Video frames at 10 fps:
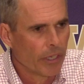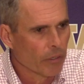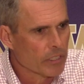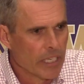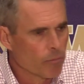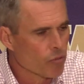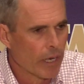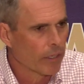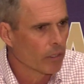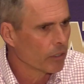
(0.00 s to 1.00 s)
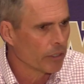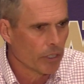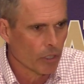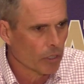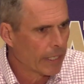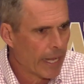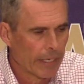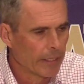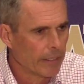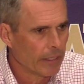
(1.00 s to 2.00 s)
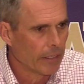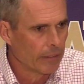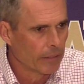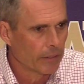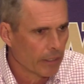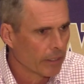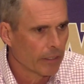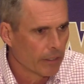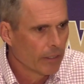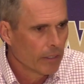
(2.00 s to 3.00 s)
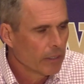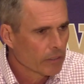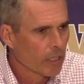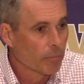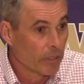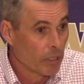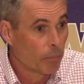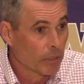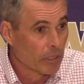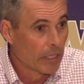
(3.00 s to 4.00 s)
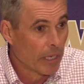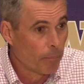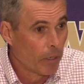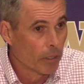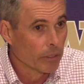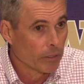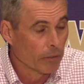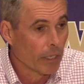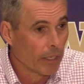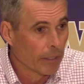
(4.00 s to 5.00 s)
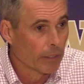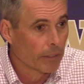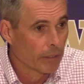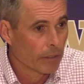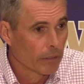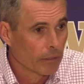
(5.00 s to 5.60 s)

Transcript: hear a team's record and you look at it and you think something, and you put the tape on and you're like,